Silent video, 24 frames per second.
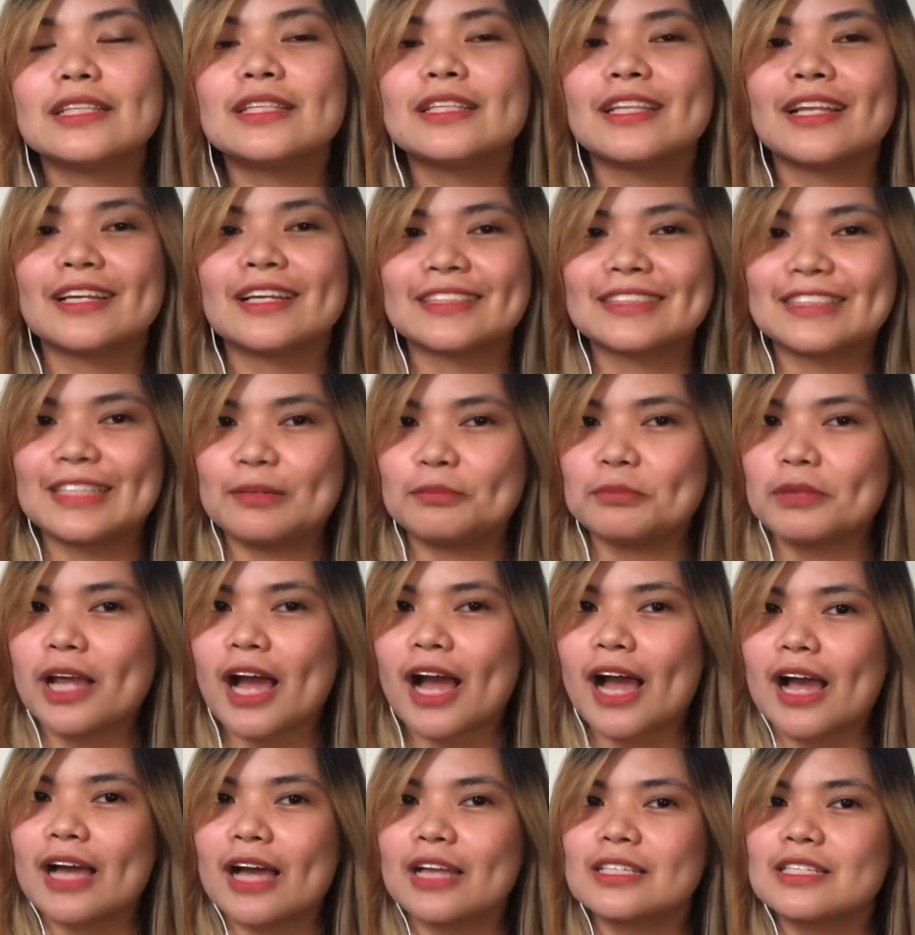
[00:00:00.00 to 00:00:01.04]
ng Team
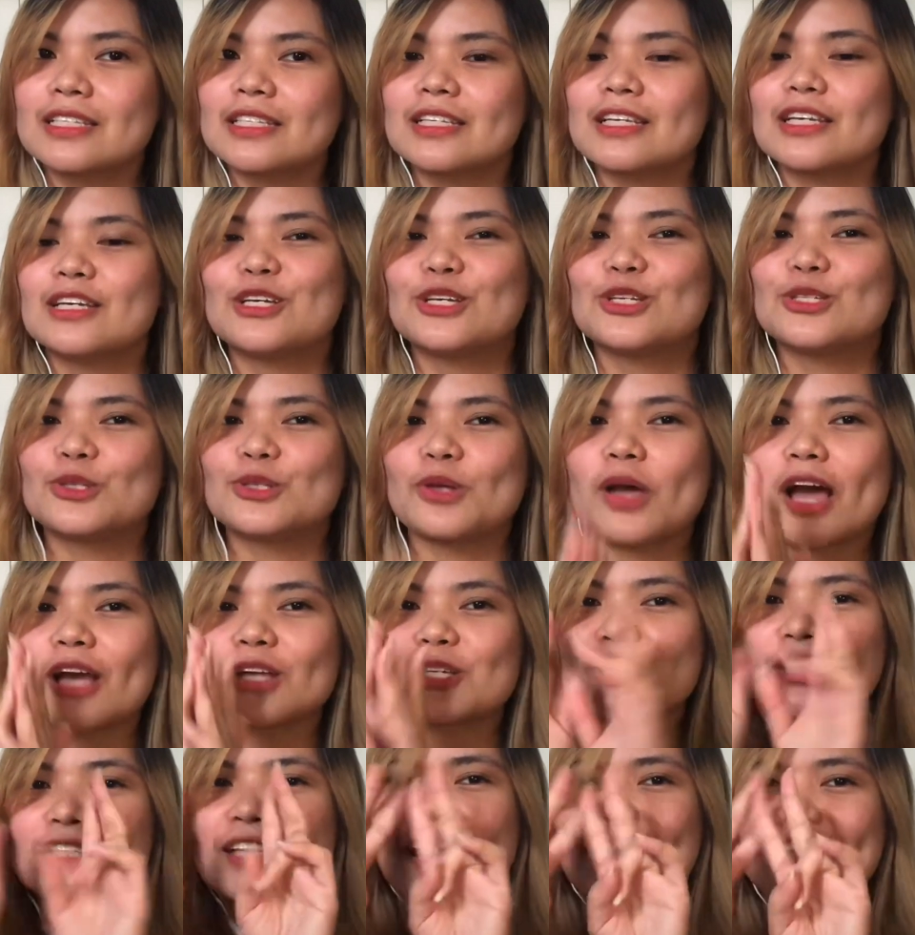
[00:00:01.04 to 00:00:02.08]
Lakas. So,
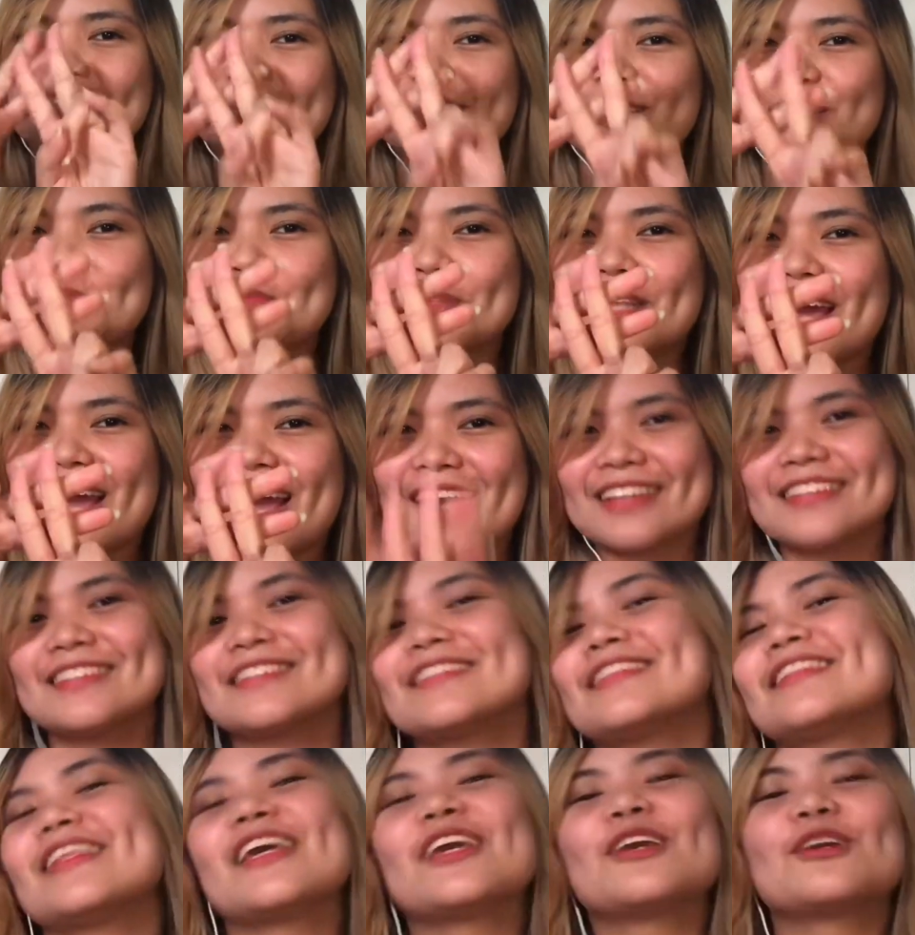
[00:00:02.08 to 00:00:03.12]
hashtag Team
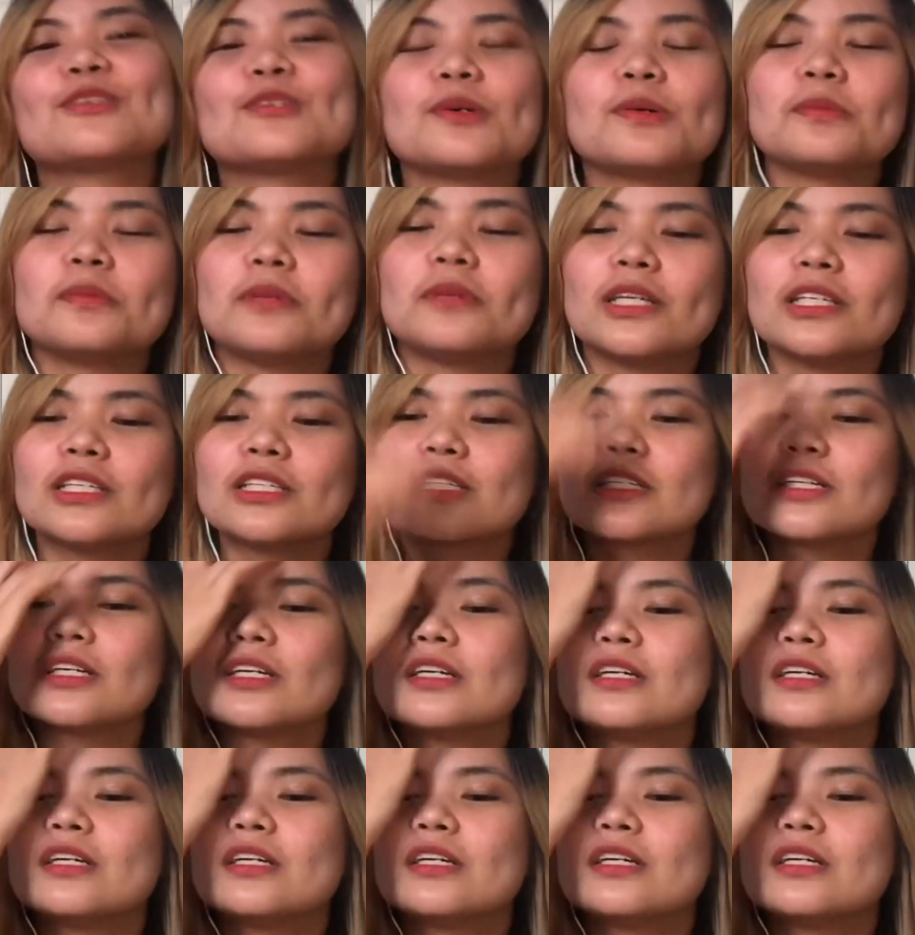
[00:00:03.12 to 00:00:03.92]
Lakas. Thank you so much.